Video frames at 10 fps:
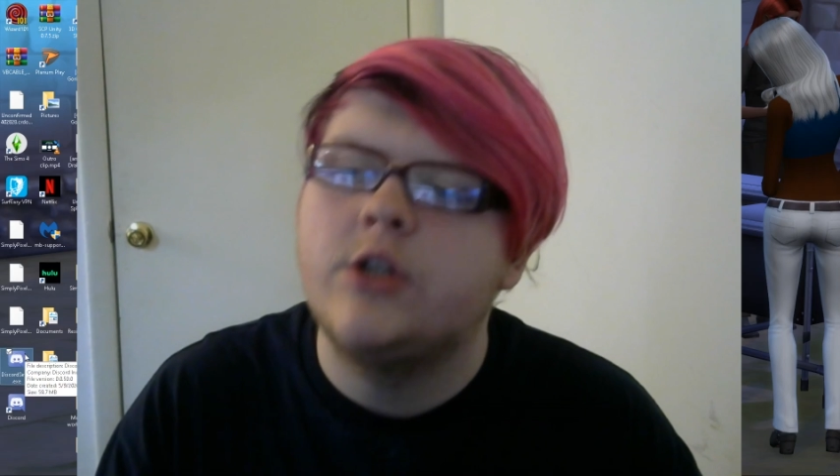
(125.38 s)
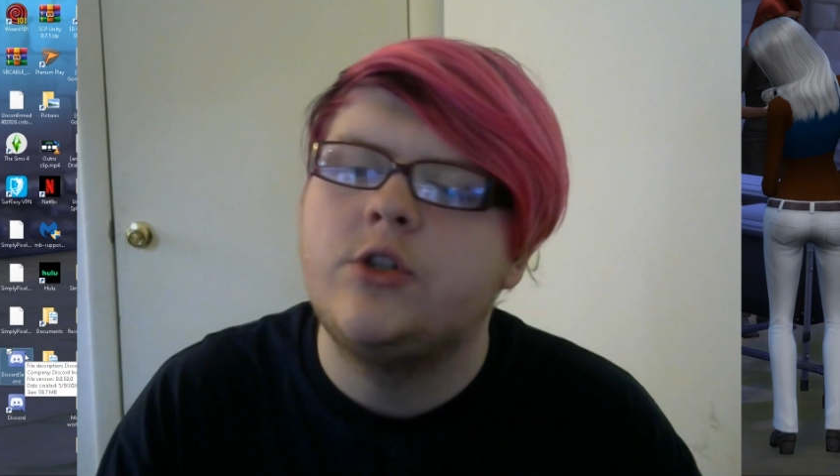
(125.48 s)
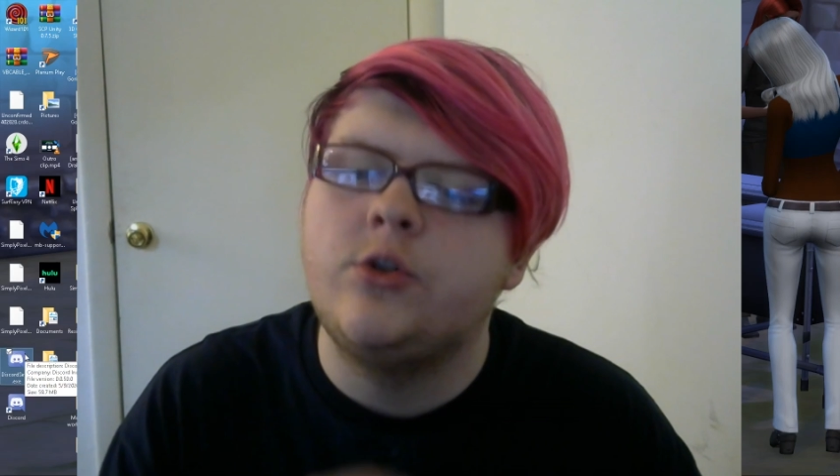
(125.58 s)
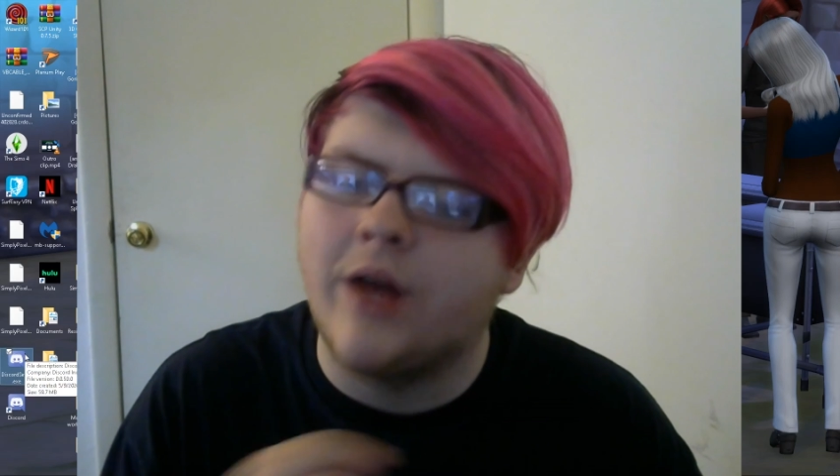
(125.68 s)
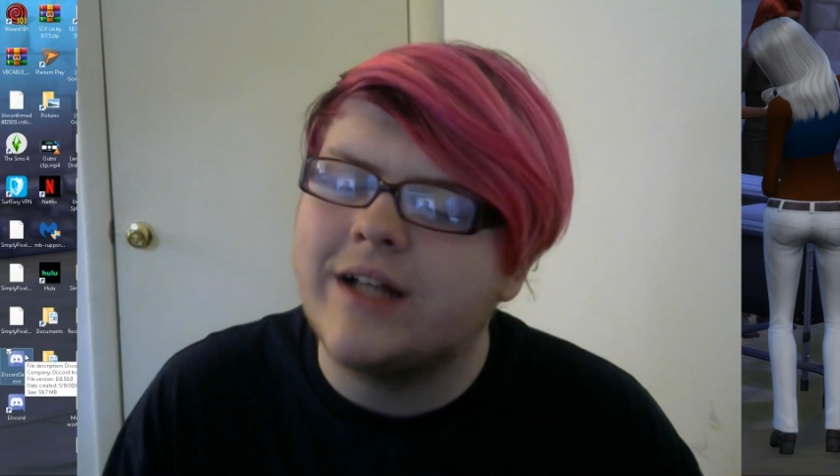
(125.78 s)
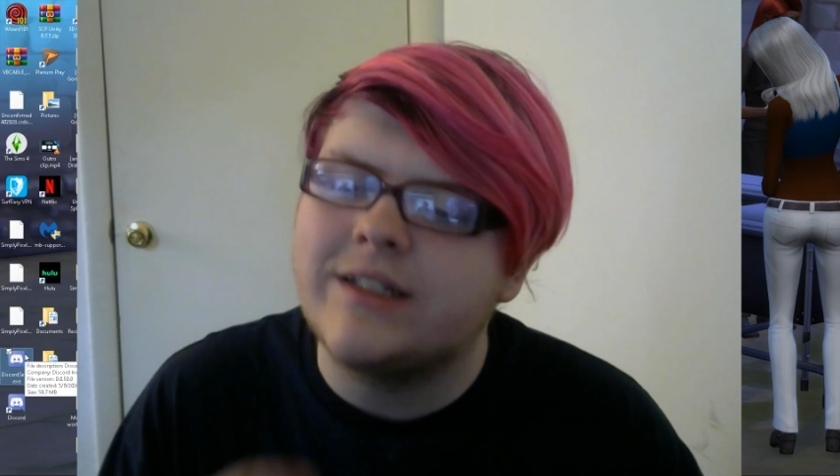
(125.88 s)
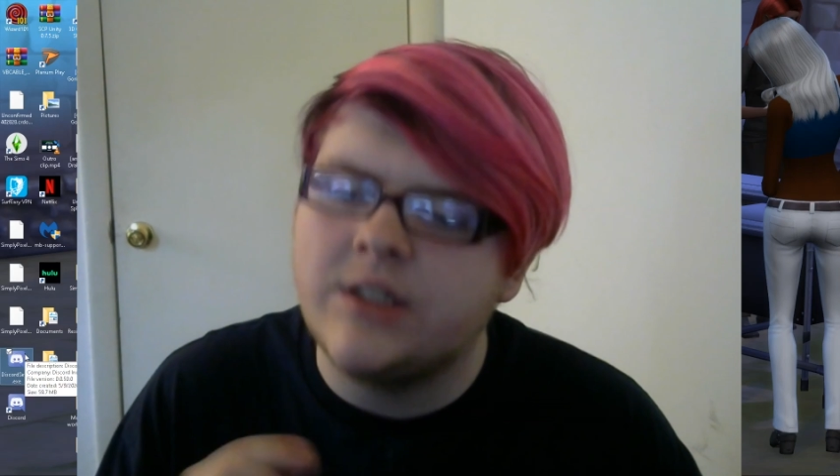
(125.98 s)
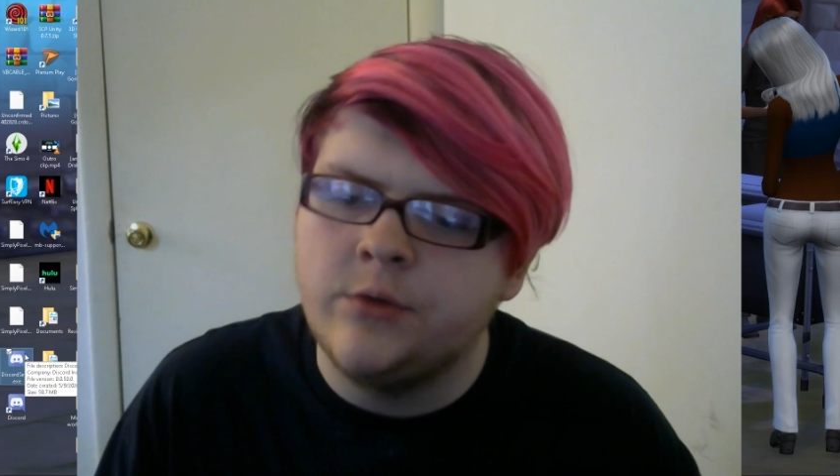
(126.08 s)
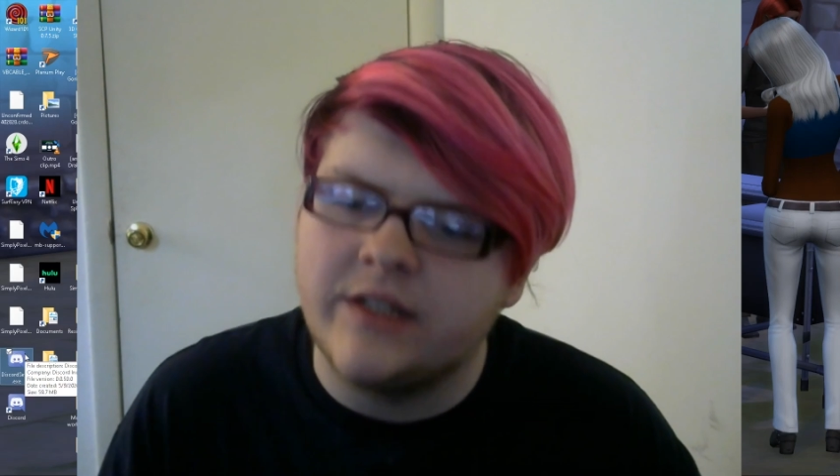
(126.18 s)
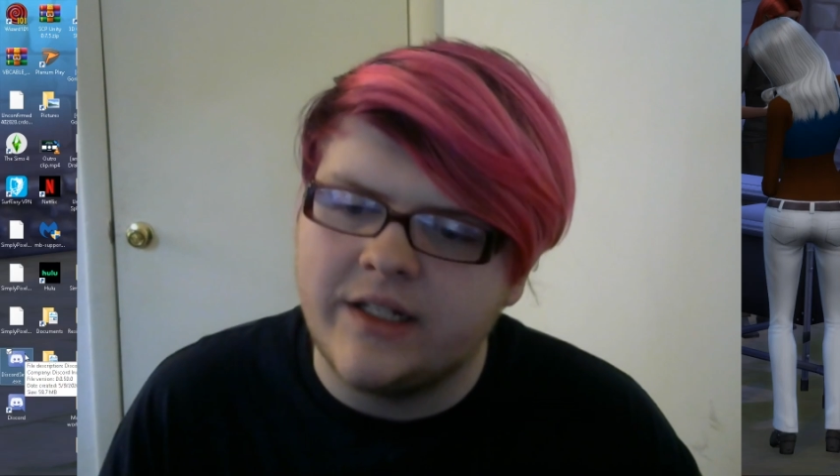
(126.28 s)
do not
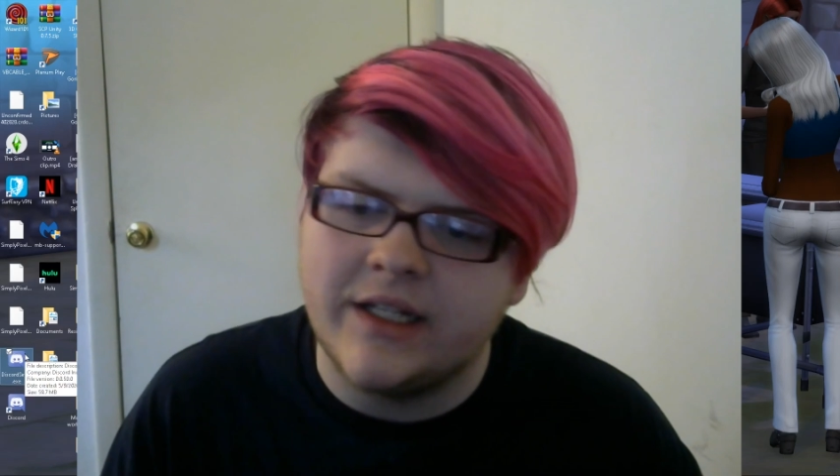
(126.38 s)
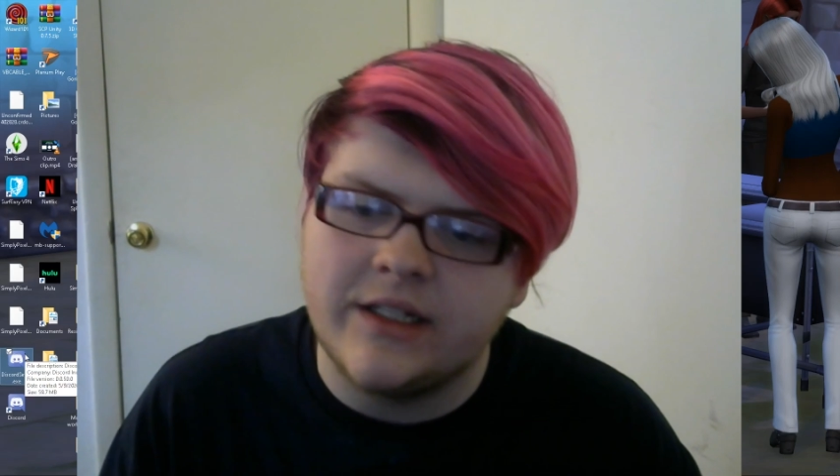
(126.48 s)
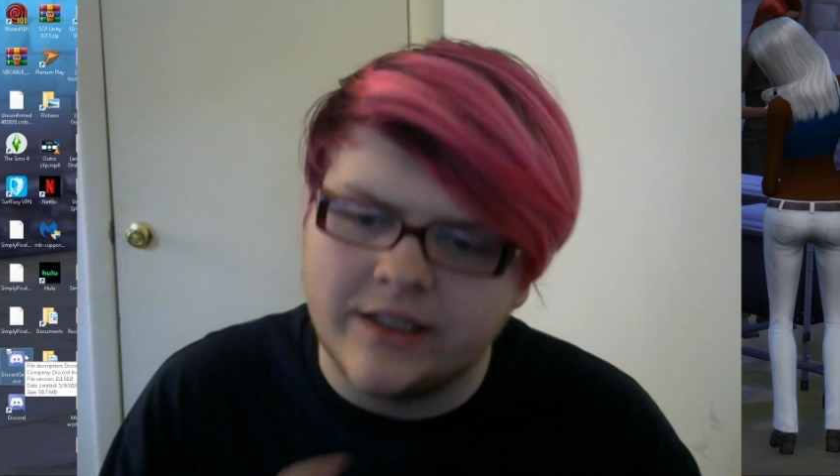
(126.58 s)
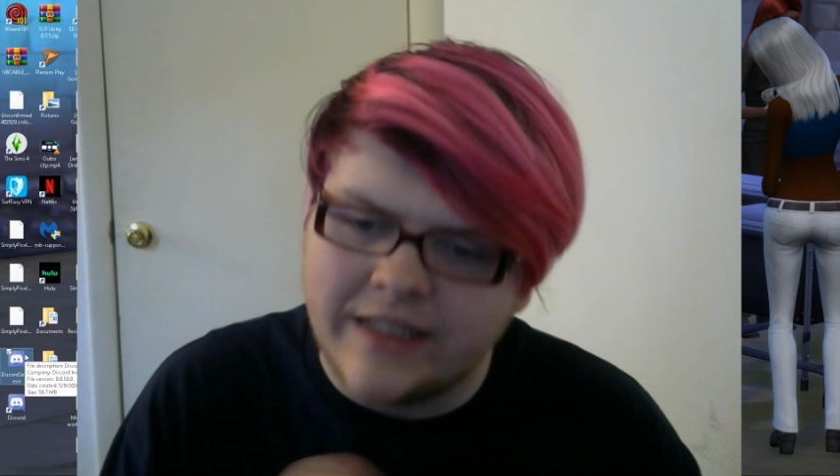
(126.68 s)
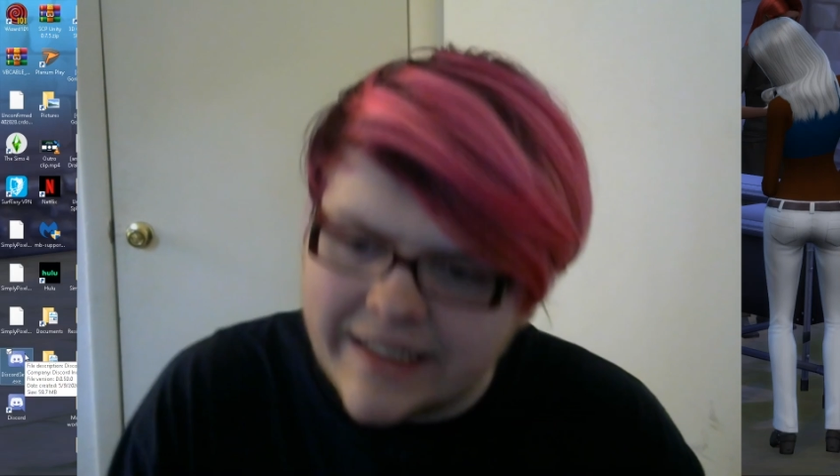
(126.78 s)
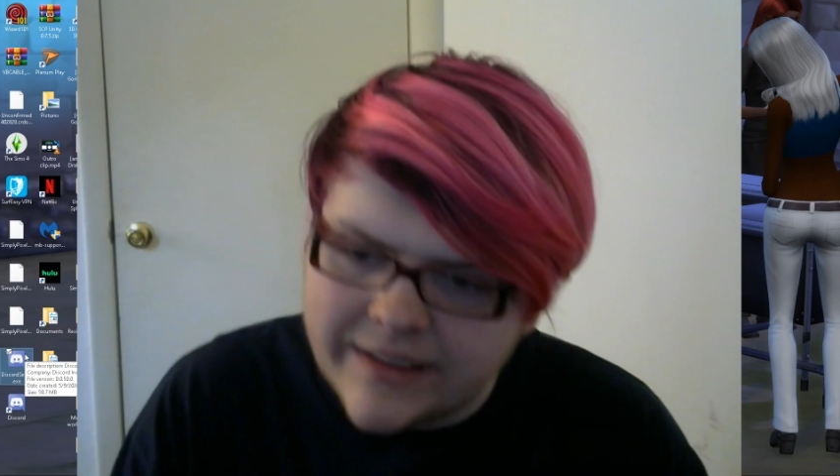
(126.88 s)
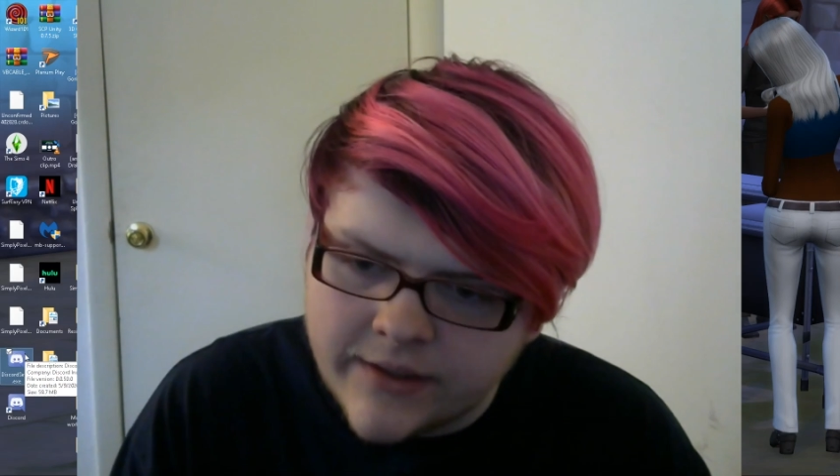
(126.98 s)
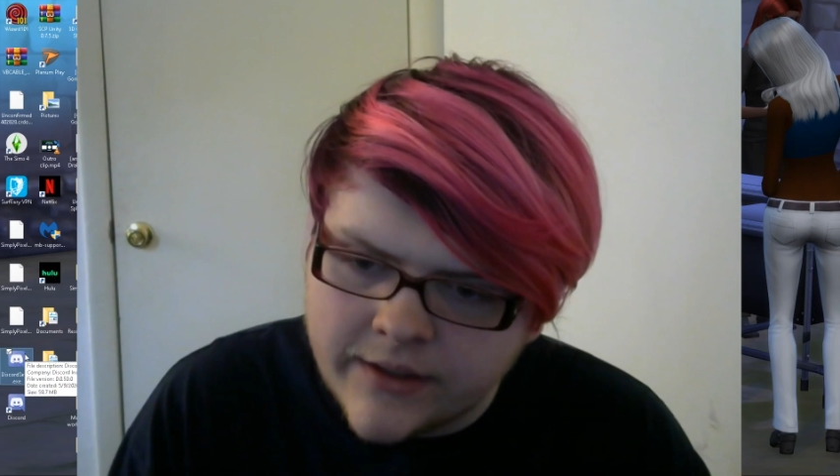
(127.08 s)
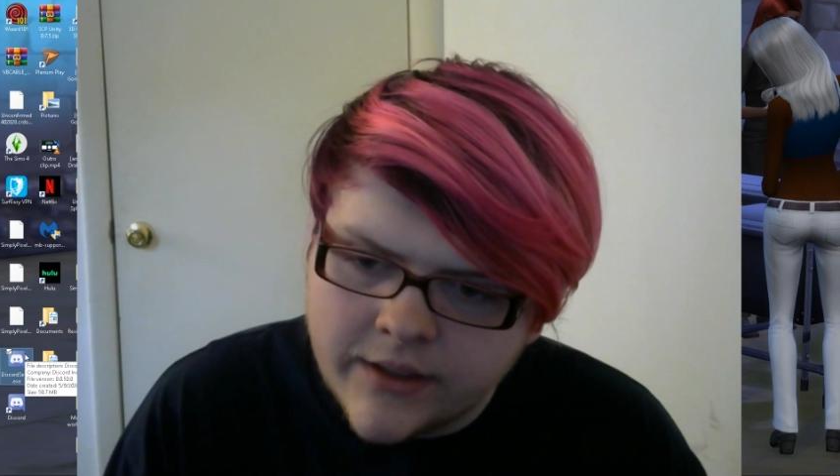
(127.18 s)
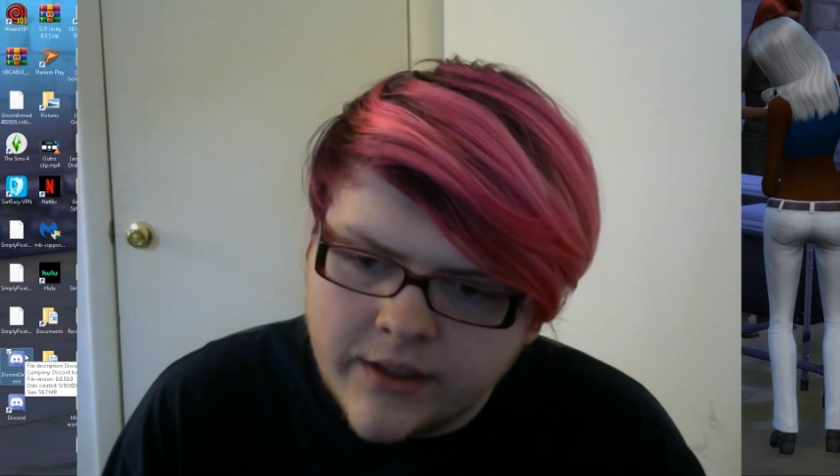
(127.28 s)
use it again, delete it,